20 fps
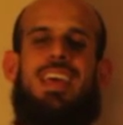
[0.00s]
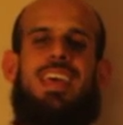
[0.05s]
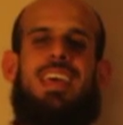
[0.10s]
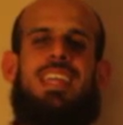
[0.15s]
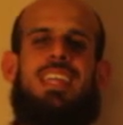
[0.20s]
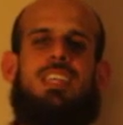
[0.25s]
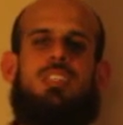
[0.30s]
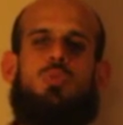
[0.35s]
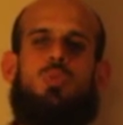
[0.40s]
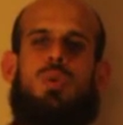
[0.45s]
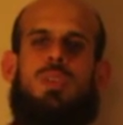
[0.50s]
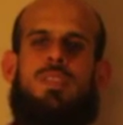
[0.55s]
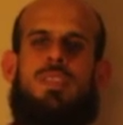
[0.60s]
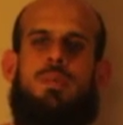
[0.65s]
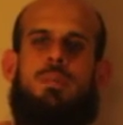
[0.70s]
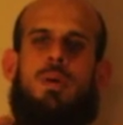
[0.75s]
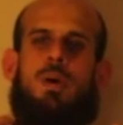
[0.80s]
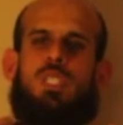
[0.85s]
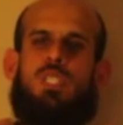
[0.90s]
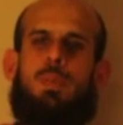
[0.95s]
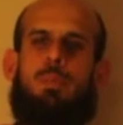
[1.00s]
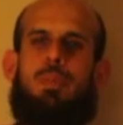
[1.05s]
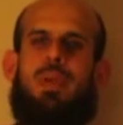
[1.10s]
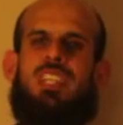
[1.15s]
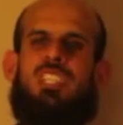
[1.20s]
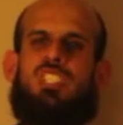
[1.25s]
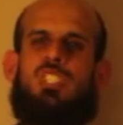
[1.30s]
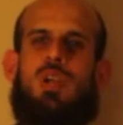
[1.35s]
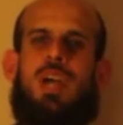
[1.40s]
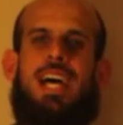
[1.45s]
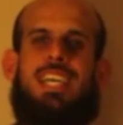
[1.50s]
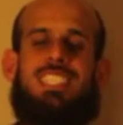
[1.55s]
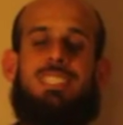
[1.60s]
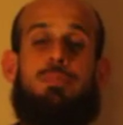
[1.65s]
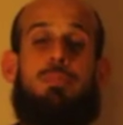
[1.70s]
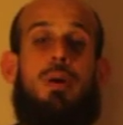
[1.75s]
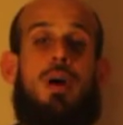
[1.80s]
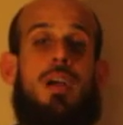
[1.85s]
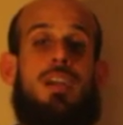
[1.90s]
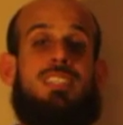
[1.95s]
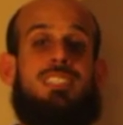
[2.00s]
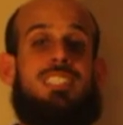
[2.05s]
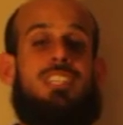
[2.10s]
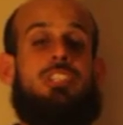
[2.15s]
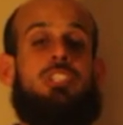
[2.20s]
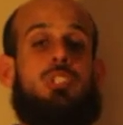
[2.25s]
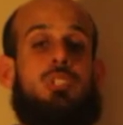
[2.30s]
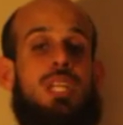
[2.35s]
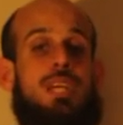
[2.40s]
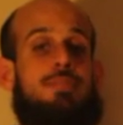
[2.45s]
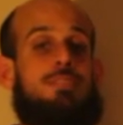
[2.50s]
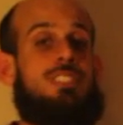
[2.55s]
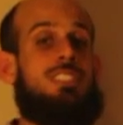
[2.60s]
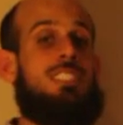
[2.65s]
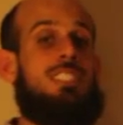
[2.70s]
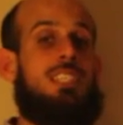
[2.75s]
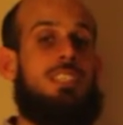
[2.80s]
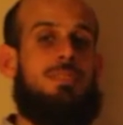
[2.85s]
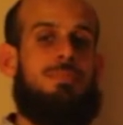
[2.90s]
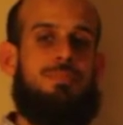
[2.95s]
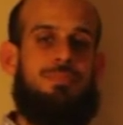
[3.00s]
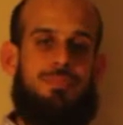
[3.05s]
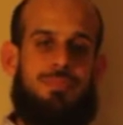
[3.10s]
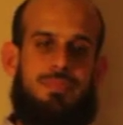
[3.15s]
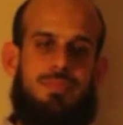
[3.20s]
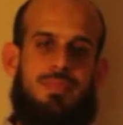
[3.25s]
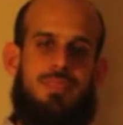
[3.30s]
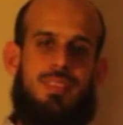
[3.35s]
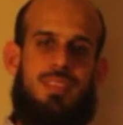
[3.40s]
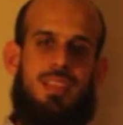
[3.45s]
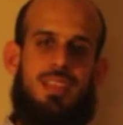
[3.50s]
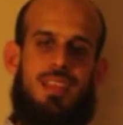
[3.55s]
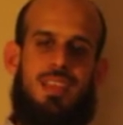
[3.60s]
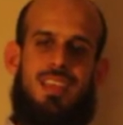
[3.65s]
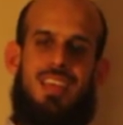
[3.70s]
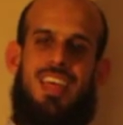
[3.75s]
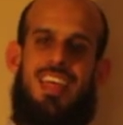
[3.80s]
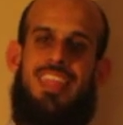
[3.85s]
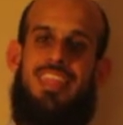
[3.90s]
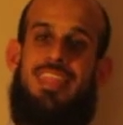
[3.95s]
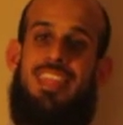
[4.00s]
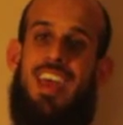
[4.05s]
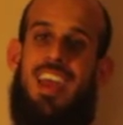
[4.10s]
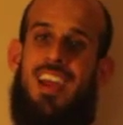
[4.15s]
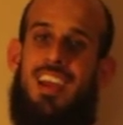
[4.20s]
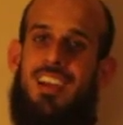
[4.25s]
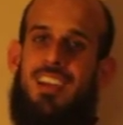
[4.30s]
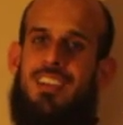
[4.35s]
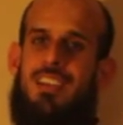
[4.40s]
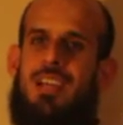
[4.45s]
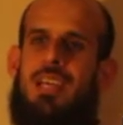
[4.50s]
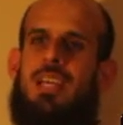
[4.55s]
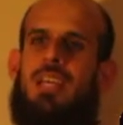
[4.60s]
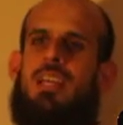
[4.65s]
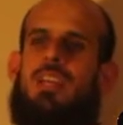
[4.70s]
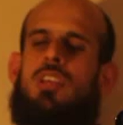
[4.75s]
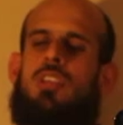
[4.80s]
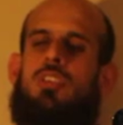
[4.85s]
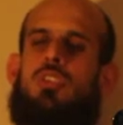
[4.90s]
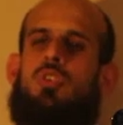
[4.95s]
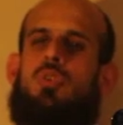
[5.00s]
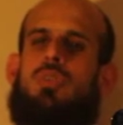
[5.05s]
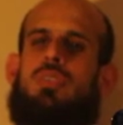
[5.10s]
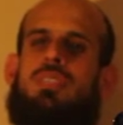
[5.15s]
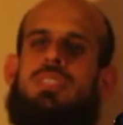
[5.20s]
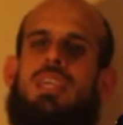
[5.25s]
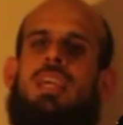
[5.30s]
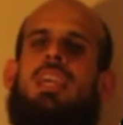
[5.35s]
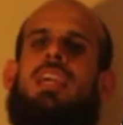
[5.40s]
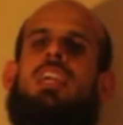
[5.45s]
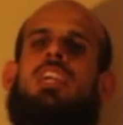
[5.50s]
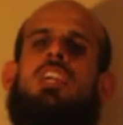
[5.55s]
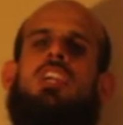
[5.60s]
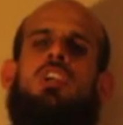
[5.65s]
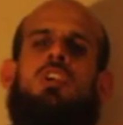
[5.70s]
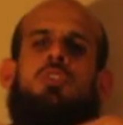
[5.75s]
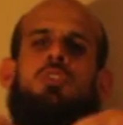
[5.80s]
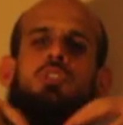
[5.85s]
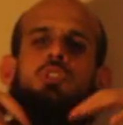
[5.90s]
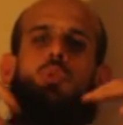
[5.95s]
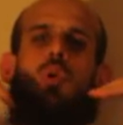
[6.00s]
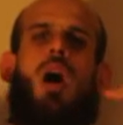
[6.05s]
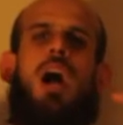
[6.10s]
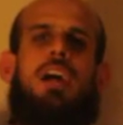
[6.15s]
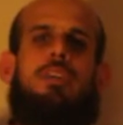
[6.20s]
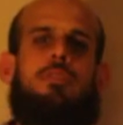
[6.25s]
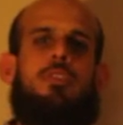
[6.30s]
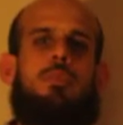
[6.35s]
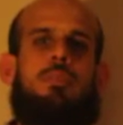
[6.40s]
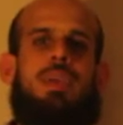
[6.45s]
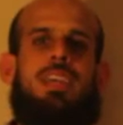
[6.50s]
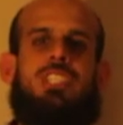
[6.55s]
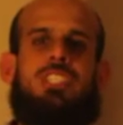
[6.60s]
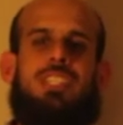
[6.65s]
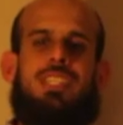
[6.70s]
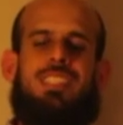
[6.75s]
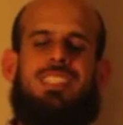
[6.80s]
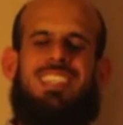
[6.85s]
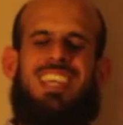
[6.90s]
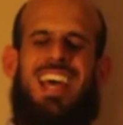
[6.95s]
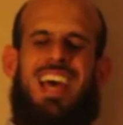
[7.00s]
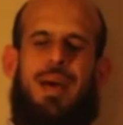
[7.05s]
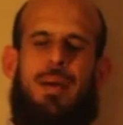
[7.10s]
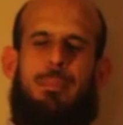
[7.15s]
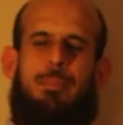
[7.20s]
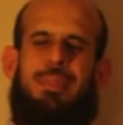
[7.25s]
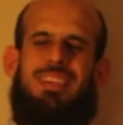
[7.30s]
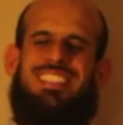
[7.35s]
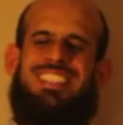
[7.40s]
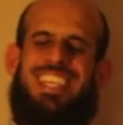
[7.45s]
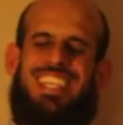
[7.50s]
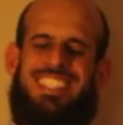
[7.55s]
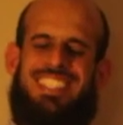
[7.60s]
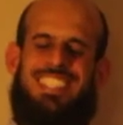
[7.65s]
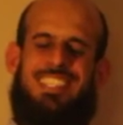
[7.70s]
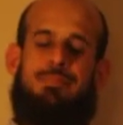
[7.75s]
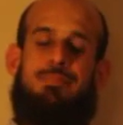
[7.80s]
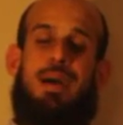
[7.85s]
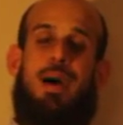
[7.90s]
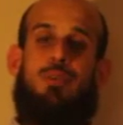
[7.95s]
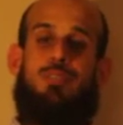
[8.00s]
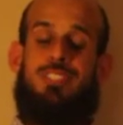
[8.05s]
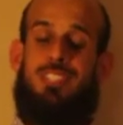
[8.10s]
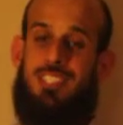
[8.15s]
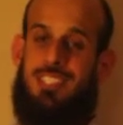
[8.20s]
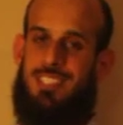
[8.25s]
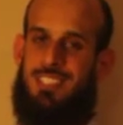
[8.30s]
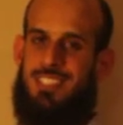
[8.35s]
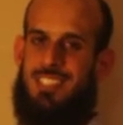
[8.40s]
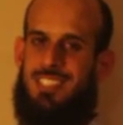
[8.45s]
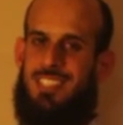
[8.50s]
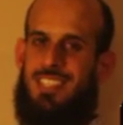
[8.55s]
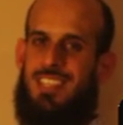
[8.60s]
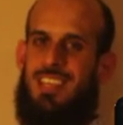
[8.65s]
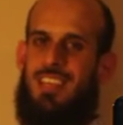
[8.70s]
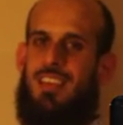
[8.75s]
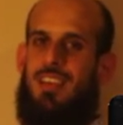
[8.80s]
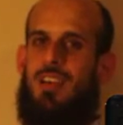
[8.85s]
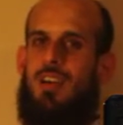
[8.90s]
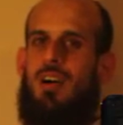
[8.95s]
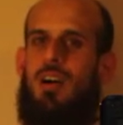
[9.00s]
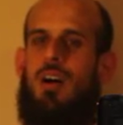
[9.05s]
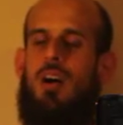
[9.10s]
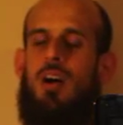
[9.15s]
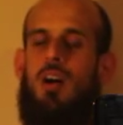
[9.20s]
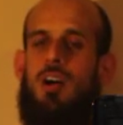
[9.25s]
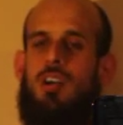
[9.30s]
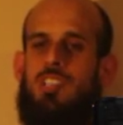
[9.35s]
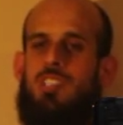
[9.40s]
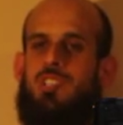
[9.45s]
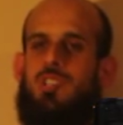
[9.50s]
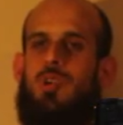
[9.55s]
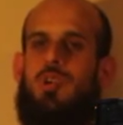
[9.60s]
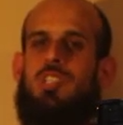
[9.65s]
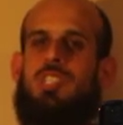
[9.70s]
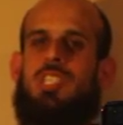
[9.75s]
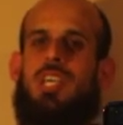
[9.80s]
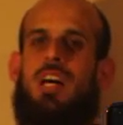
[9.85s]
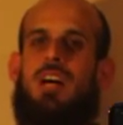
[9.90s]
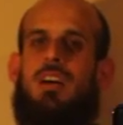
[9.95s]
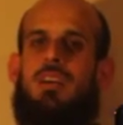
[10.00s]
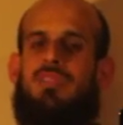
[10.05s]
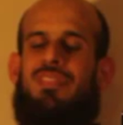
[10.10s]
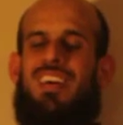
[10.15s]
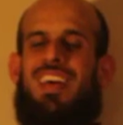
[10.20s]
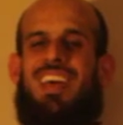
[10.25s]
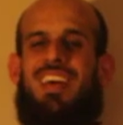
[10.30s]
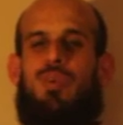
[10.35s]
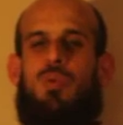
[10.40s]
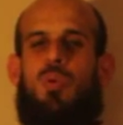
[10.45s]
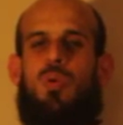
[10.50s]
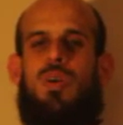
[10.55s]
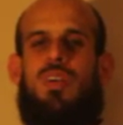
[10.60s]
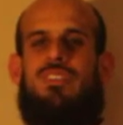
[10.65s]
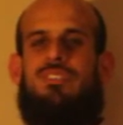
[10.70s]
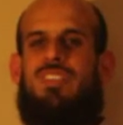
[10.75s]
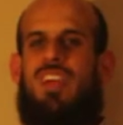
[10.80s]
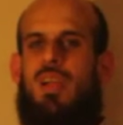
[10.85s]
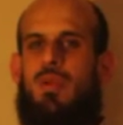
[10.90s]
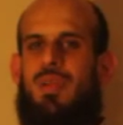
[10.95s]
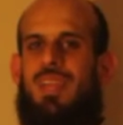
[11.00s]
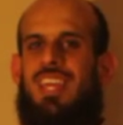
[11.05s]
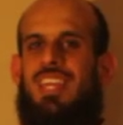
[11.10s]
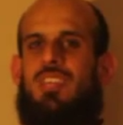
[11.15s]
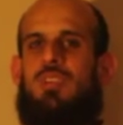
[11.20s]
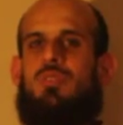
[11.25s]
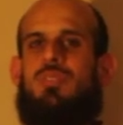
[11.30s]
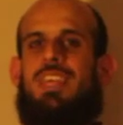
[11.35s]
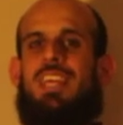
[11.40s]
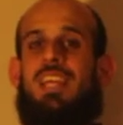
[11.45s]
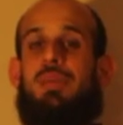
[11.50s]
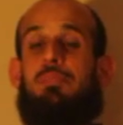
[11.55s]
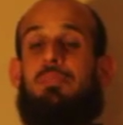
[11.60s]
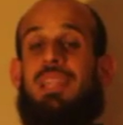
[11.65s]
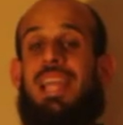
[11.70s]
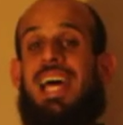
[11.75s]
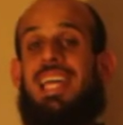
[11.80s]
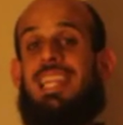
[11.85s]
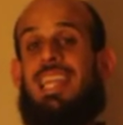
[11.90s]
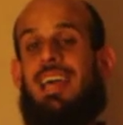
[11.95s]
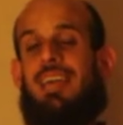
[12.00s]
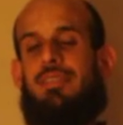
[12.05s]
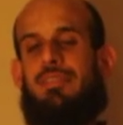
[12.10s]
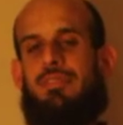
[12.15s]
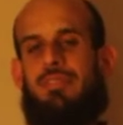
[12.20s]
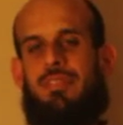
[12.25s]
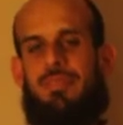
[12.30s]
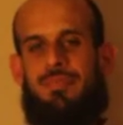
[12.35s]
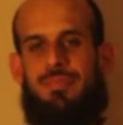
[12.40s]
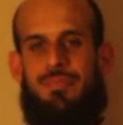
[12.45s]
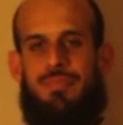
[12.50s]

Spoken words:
It is one of the most picturesque parks that you'll ever see. There, you'll see huge rock formations, majestic mountains, all sorts of very unique plant life.